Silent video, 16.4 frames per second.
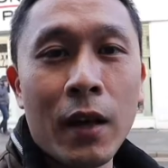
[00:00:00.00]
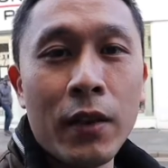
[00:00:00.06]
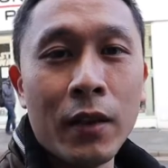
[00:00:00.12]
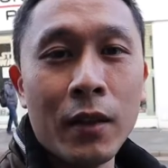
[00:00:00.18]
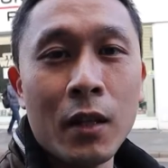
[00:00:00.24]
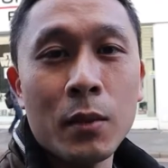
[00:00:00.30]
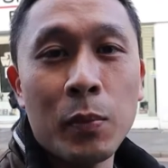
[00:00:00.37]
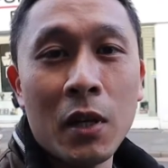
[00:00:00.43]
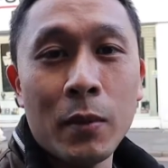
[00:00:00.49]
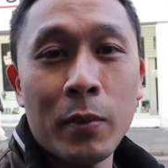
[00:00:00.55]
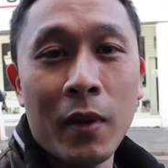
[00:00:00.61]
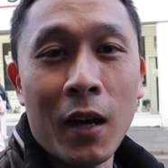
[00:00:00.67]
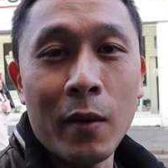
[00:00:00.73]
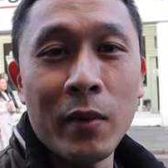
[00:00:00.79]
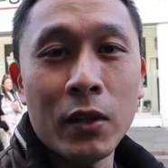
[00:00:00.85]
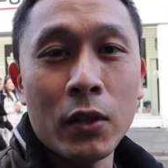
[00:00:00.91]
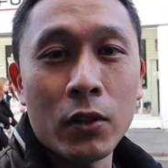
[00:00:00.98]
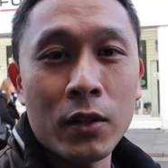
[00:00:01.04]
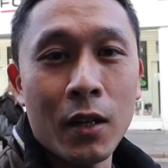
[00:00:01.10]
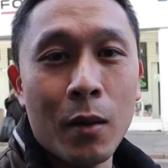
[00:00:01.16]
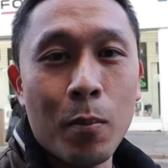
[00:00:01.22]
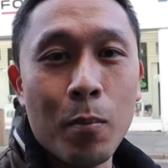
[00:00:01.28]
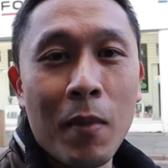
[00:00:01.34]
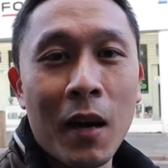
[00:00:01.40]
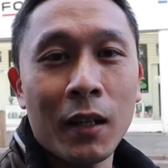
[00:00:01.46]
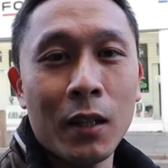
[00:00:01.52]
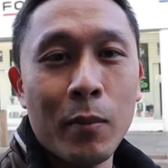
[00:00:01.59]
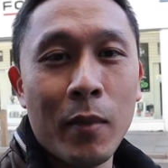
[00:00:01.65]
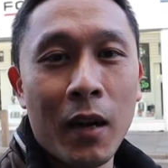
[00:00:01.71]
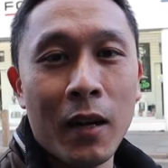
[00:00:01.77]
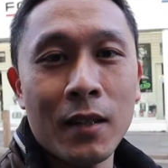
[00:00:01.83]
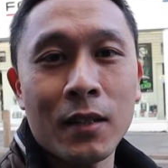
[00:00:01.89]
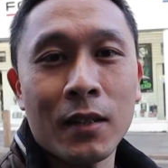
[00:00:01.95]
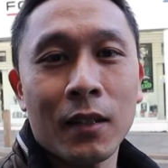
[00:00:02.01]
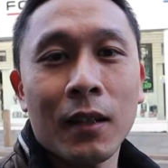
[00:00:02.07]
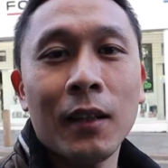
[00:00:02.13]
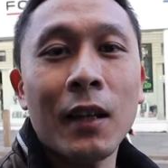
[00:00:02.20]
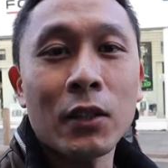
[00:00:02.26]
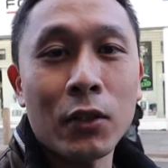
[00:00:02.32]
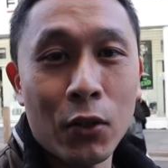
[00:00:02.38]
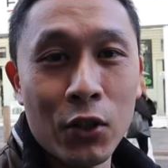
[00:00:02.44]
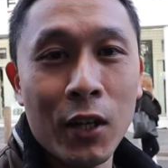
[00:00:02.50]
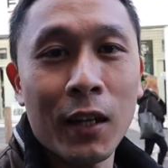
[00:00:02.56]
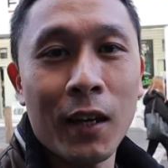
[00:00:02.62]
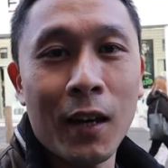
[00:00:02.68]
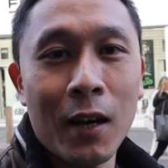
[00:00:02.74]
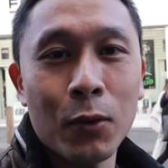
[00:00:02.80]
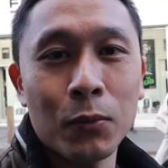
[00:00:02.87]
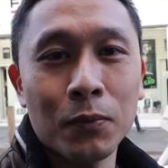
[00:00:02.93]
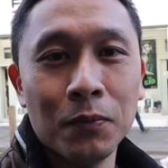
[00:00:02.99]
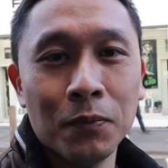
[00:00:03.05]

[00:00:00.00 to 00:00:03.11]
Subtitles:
think this place behind me does it, Maggie Mays. Let's go check it out.